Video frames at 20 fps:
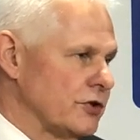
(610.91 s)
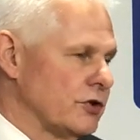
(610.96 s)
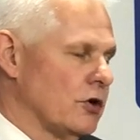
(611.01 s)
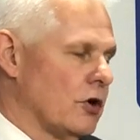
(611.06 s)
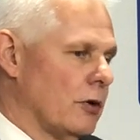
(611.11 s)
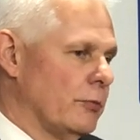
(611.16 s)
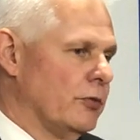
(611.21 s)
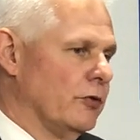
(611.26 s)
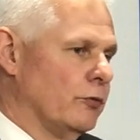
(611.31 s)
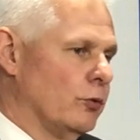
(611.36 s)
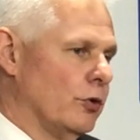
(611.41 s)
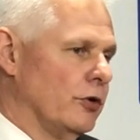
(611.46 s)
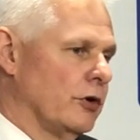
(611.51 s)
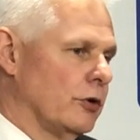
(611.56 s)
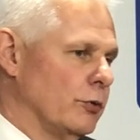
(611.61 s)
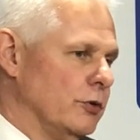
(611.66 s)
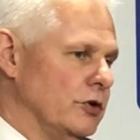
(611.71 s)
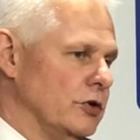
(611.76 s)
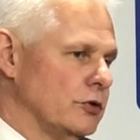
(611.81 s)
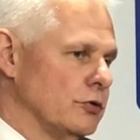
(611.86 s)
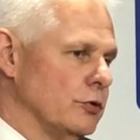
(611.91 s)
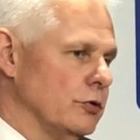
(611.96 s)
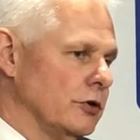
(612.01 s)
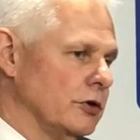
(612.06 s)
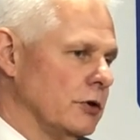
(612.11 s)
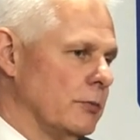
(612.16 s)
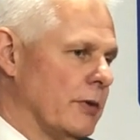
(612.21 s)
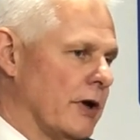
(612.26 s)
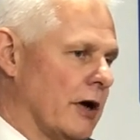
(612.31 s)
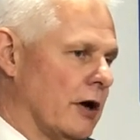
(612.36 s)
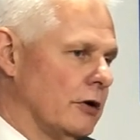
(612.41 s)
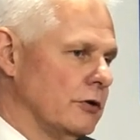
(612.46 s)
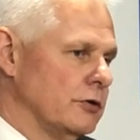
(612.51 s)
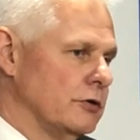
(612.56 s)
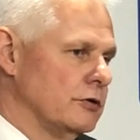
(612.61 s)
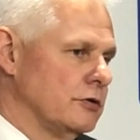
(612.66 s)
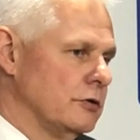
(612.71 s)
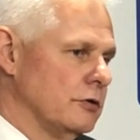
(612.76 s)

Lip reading: type of work, when you're talking about